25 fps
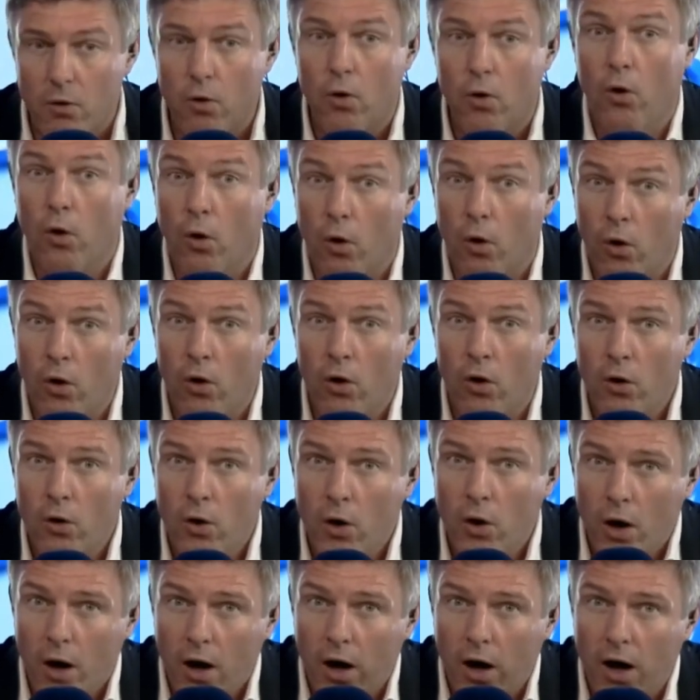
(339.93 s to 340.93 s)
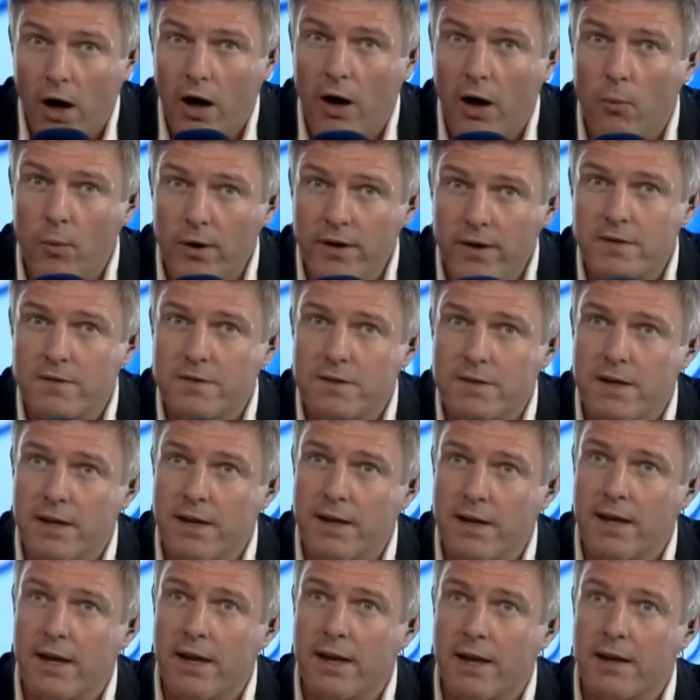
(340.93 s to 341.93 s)
or are we
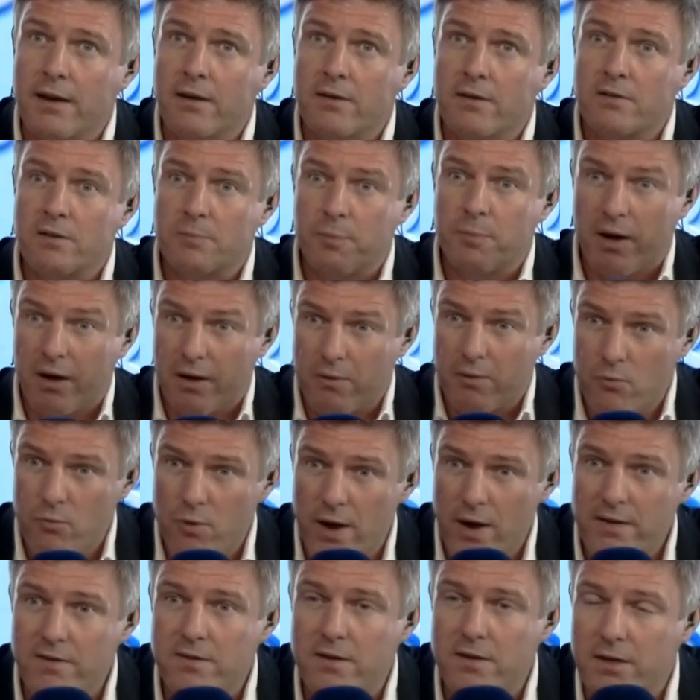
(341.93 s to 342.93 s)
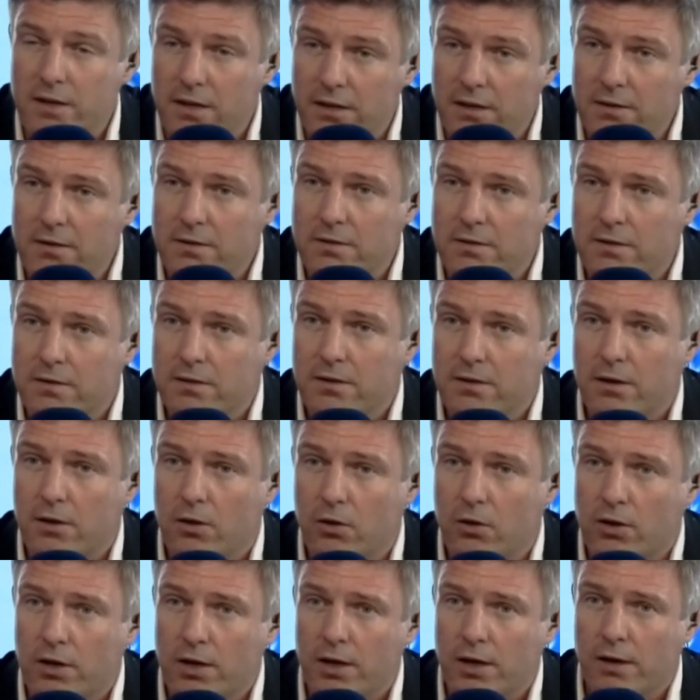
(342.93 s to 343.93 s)
seeing Dubai residents
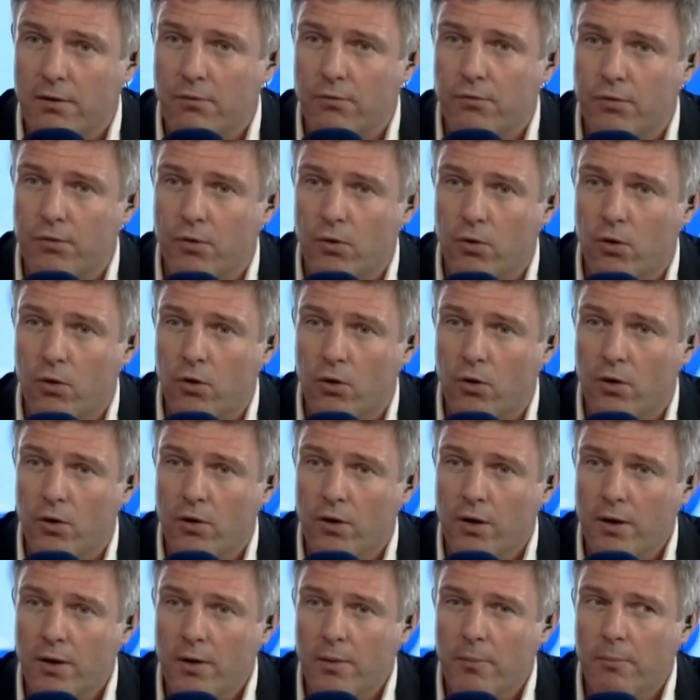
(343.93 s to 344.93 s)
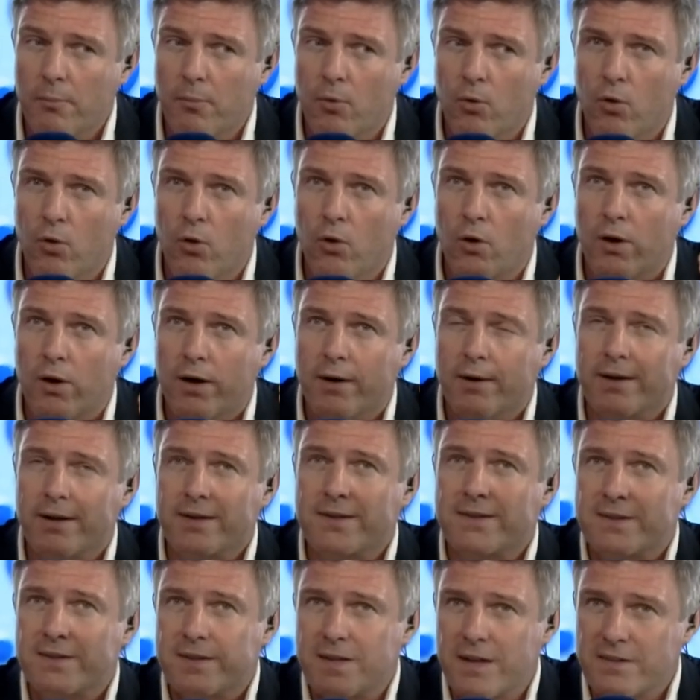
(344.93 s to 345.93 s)
looking for more
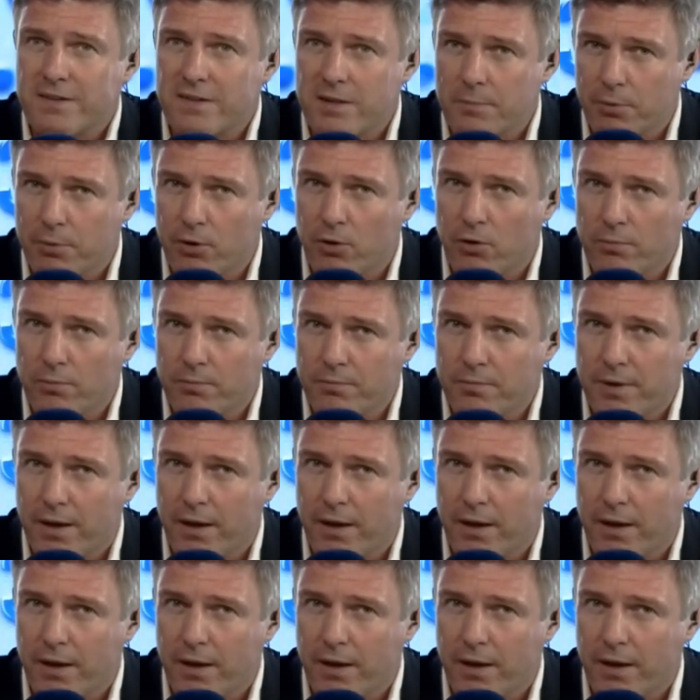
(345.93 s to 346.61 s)
accessible